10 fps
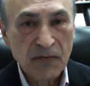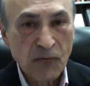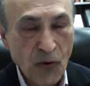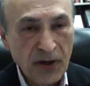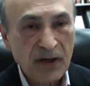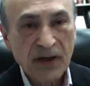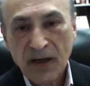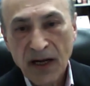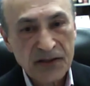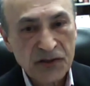work
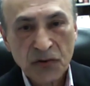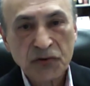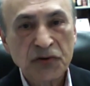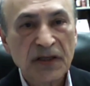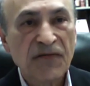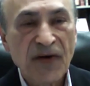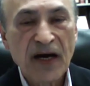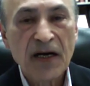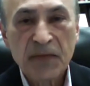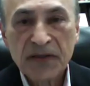and social
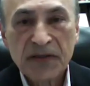environment.